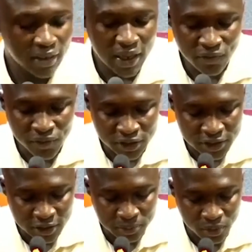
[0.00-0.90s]
Every
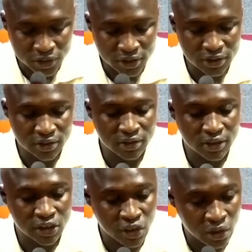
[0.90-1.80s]
state process
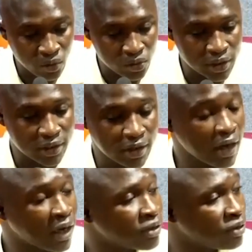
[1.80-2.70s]
is recorded
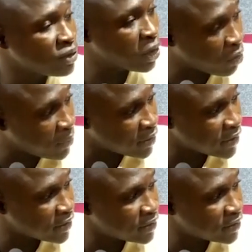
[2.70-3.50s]
and documented.